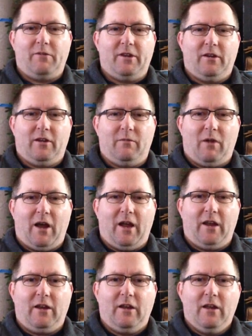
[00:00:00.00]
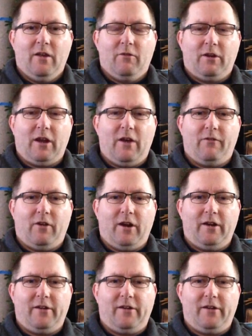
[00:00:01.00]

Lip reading: still in my recovery.